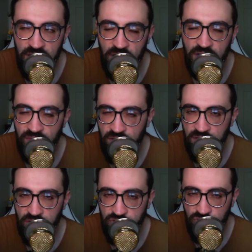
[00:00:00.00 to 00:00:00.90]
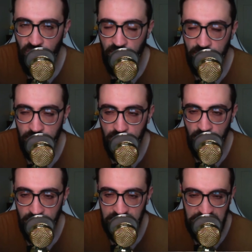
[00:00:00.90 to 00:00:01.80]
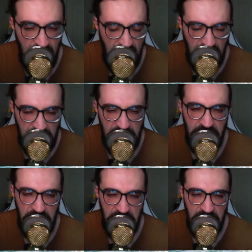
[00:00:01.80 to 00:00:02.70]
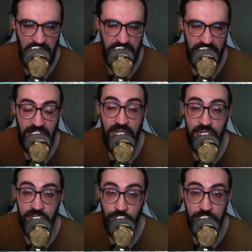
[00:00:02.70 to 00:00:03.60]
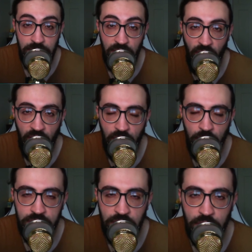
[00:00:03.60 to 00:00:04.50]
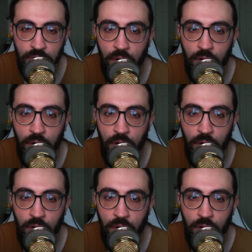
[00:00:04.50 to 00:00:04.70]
I'll give it another try. And I was like, nah, ugh. And I added cream in there, and I was like,